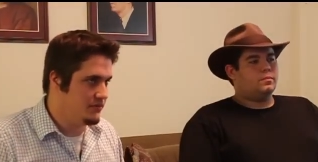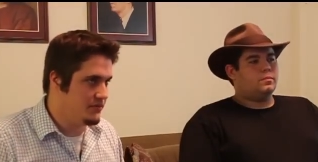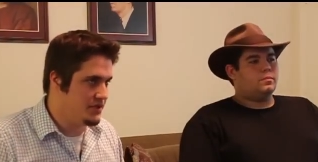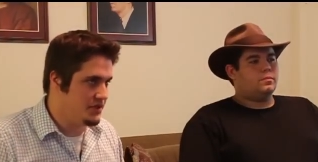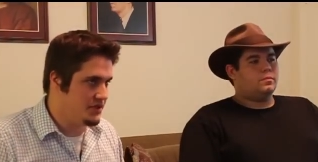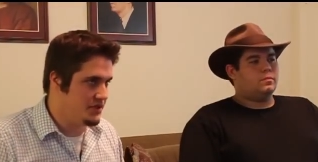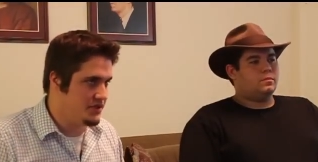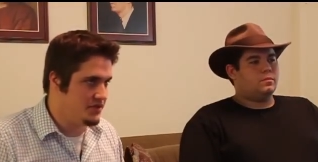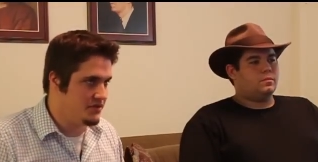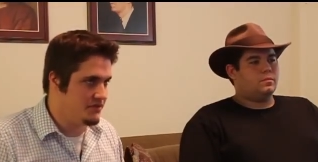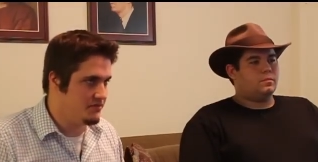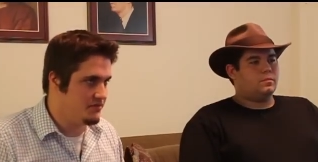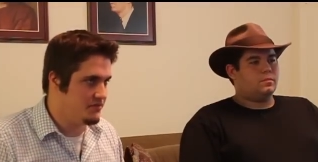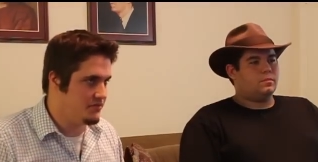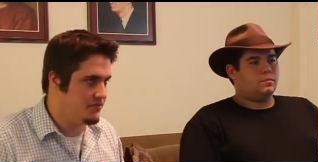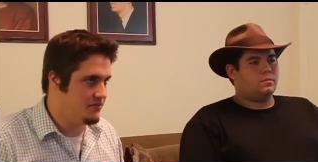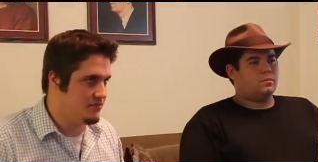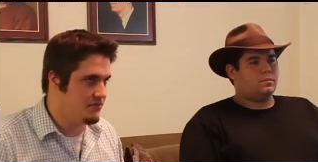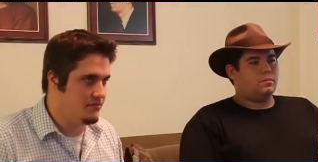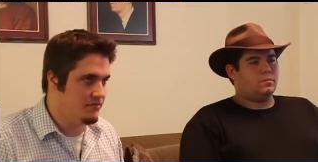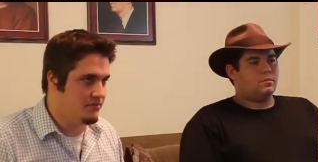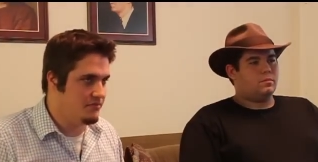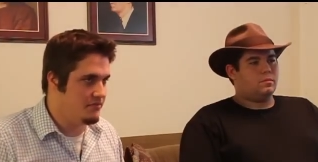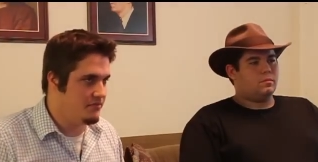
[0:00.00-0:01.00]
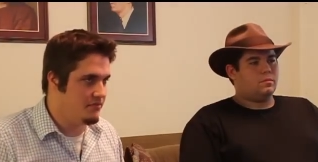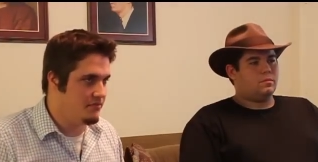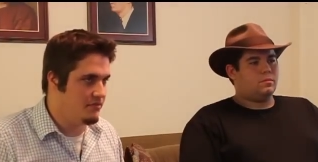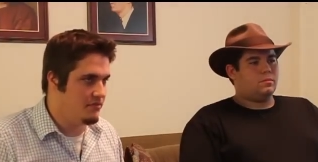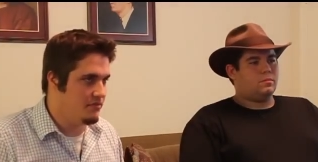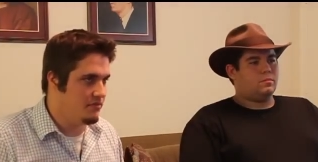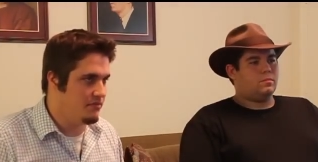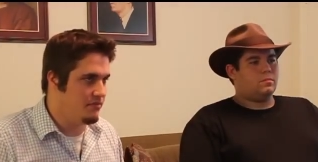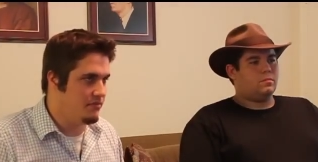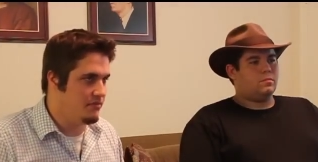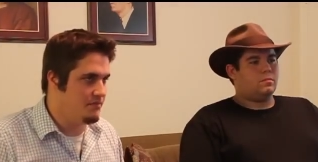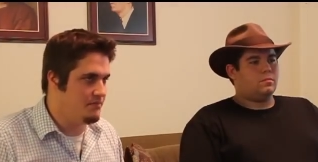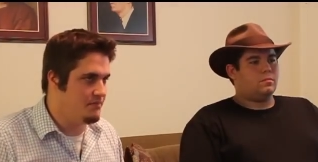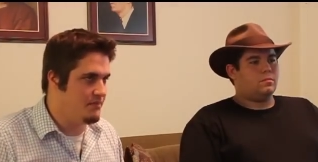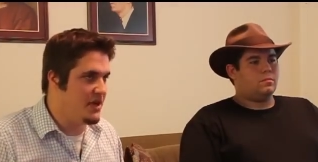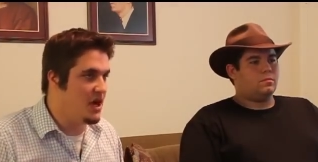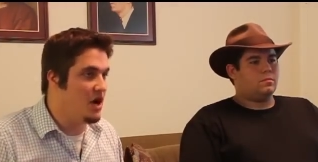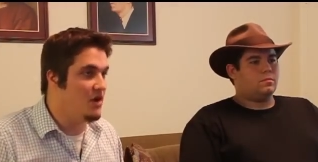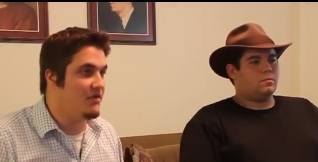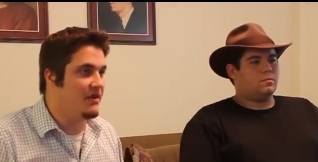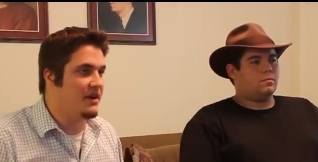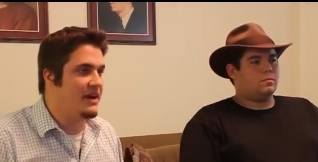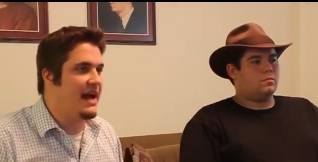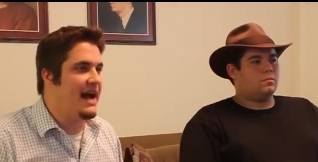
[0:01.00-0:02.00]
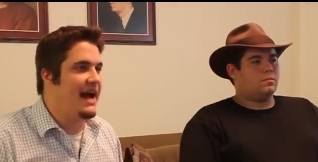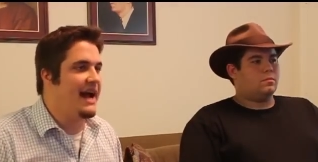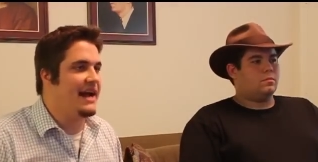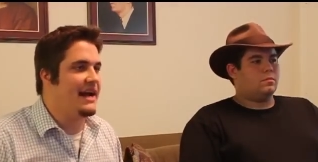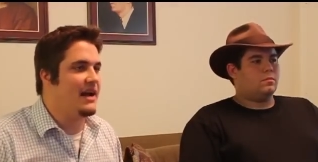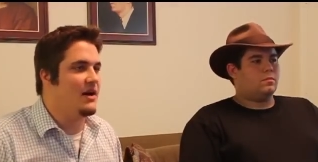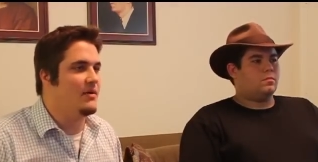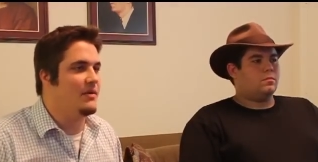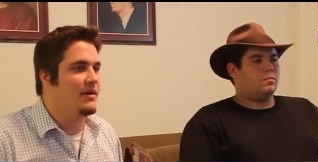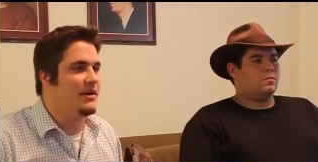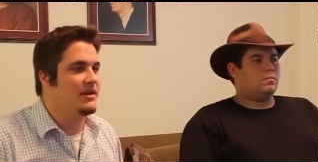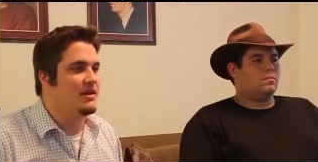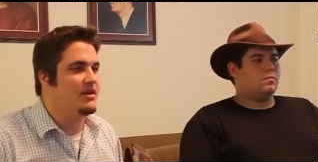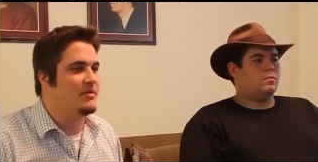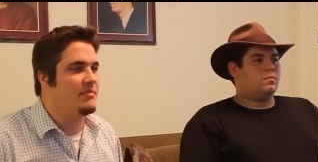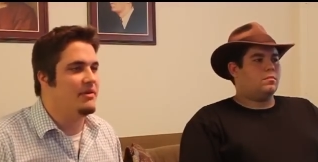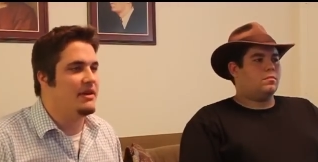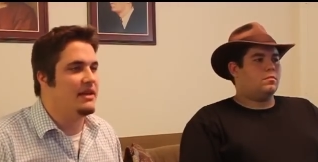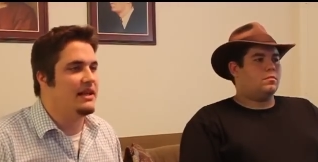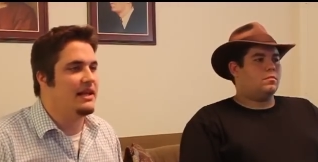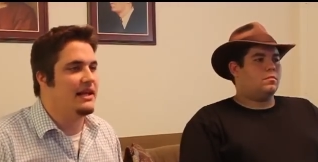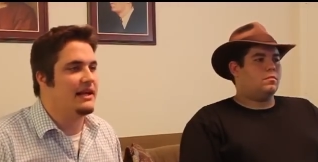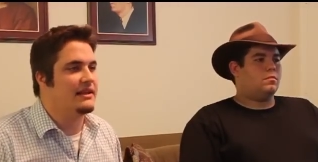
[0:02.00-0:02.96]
Speaker 1: just be overnight. I want it to be